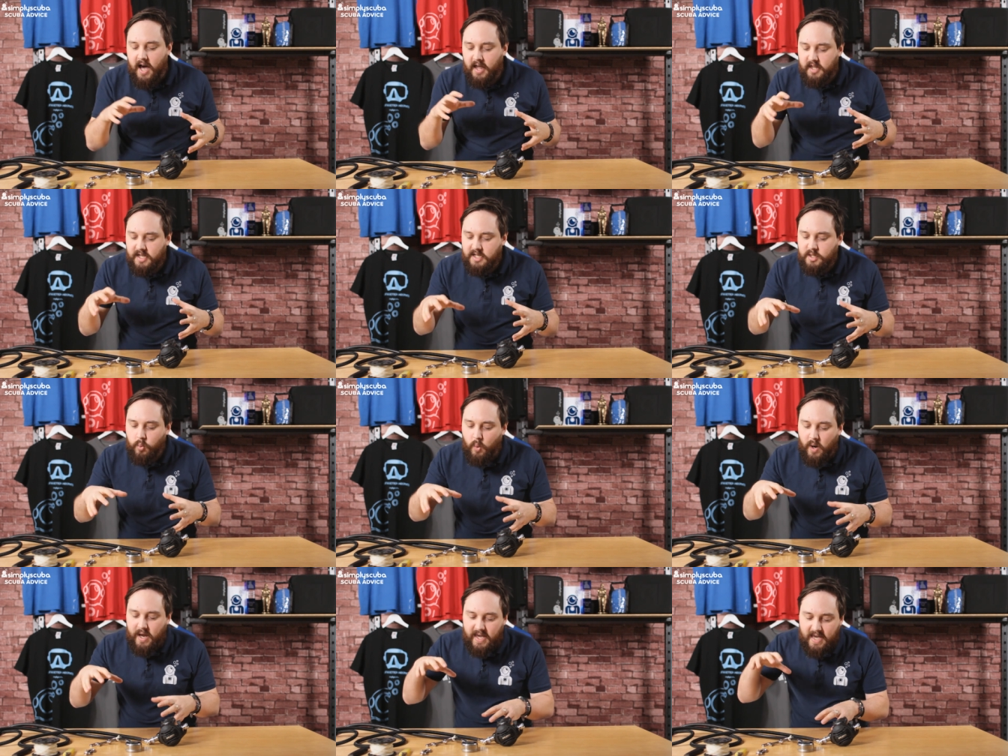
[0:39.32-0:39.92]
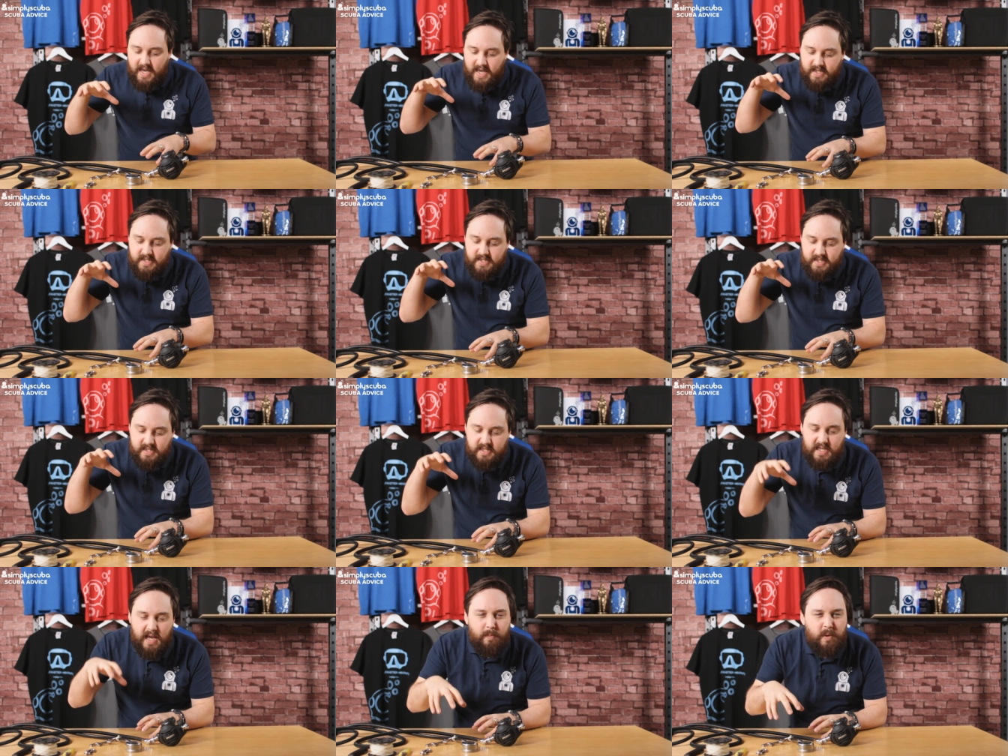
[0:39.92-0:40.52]
This way it's
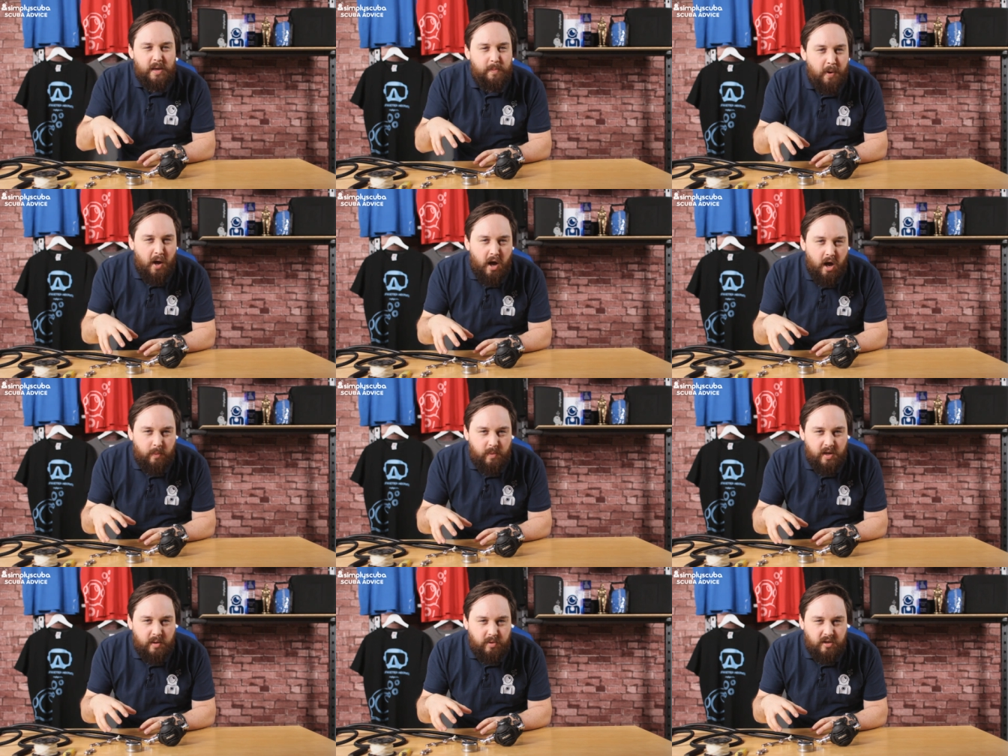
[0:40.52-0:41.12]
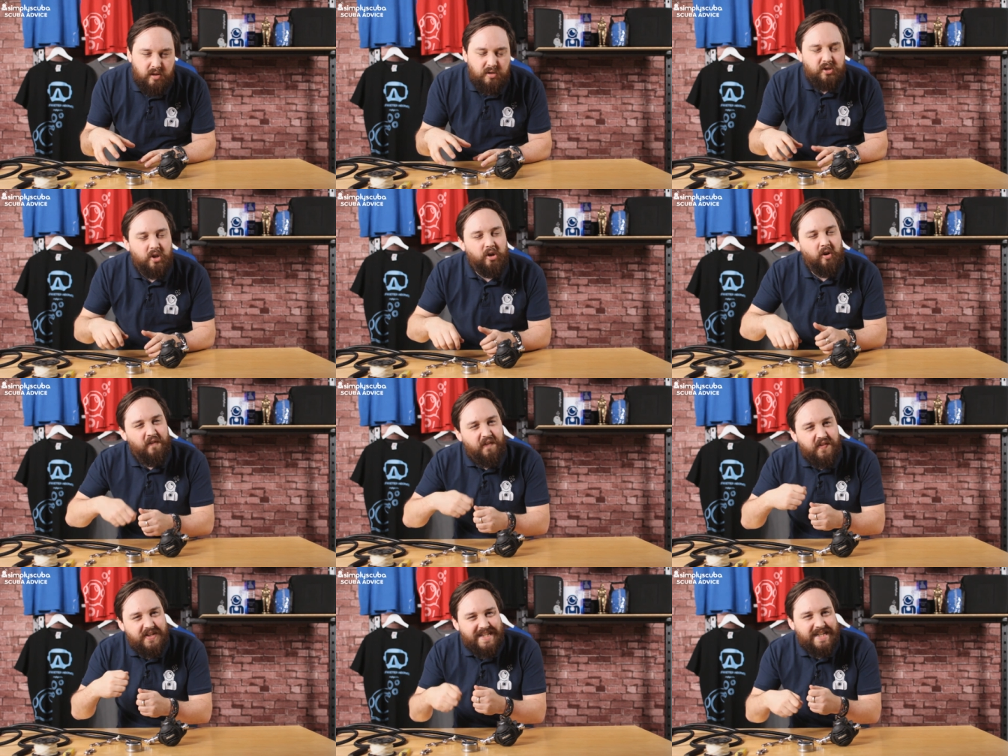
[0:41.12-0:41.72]
semi-permeable, so
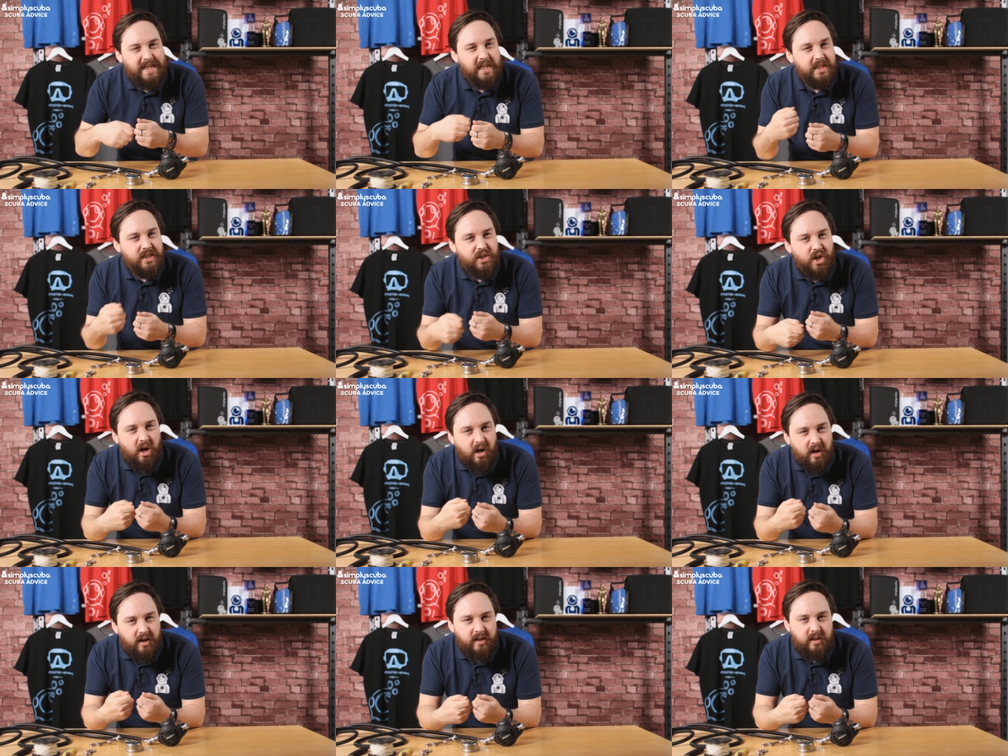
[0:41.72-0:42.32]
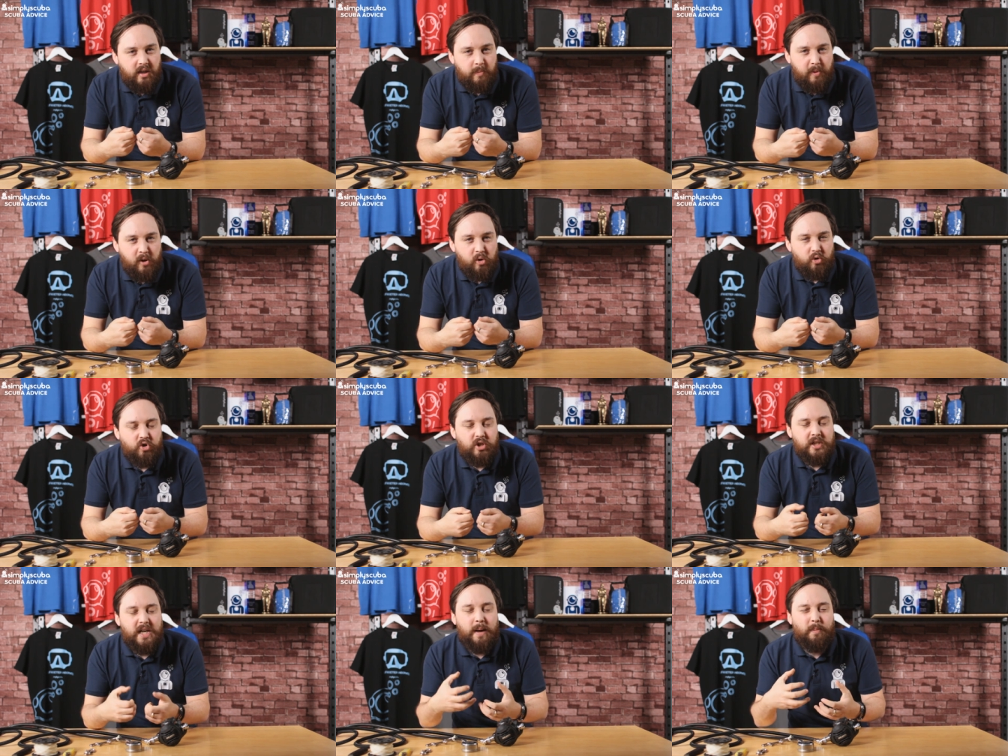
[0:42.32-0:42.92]
you're physically tying the
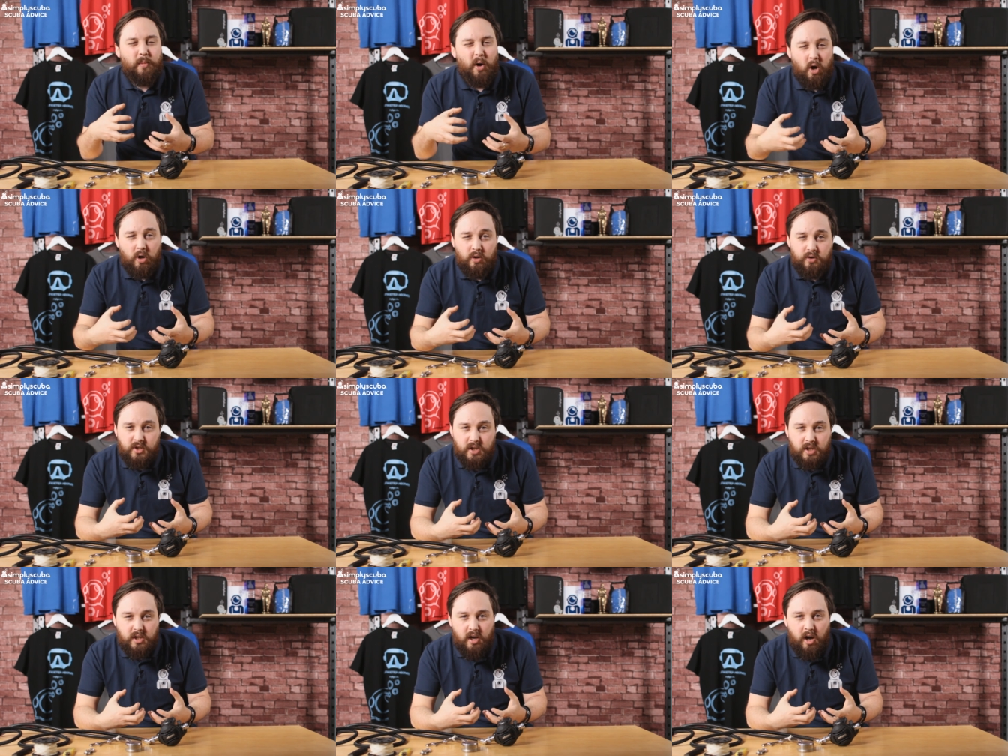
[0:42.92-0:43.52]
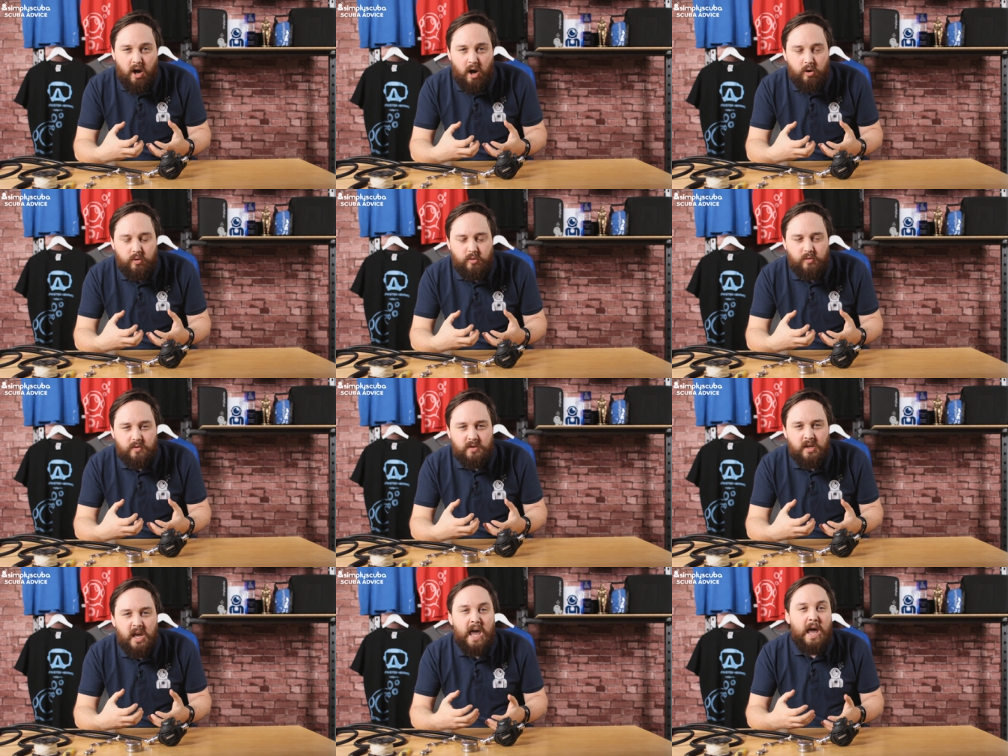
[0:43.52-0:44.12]
bolt snap onto the
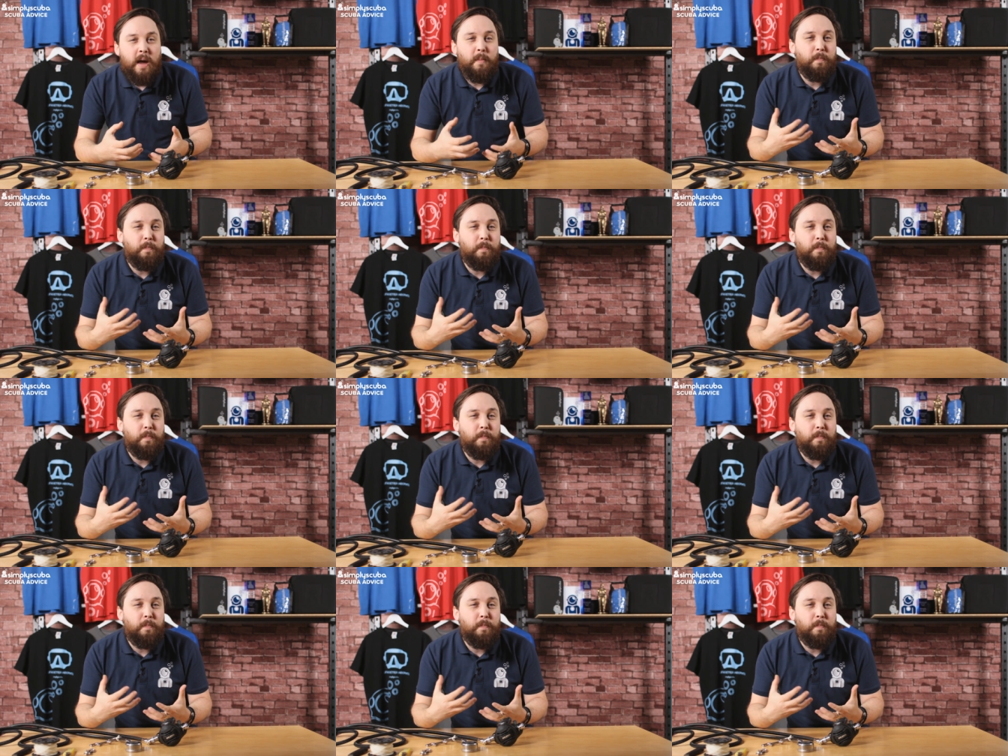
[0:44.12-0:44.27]
hose,